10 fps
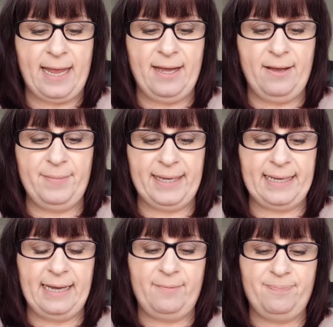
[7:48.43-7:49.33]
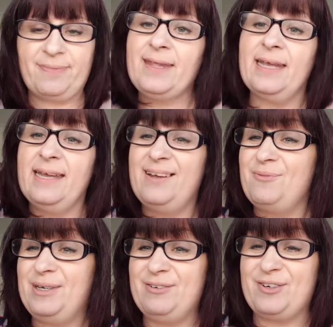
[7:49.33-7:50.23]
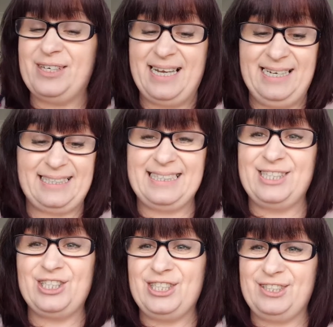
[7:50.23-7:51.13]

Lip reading: Again, when you've got nail extensions,